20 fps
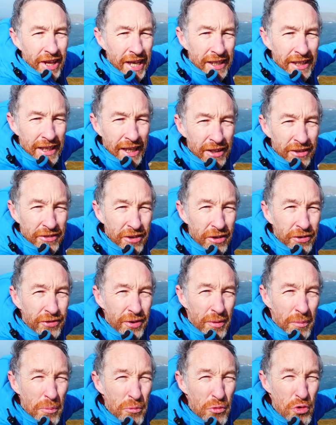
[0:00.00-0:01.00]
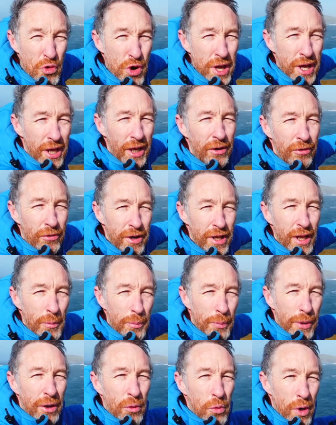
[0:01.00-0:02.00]
headlands, there's some really, really
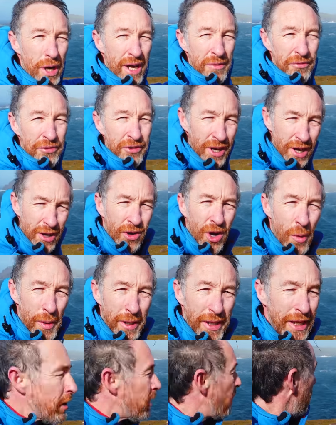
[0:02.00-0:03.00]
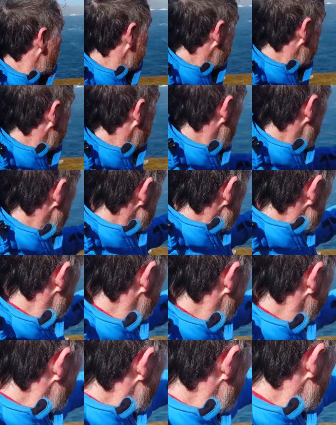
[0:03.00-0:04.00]
big waves. They're not coming that often, but when they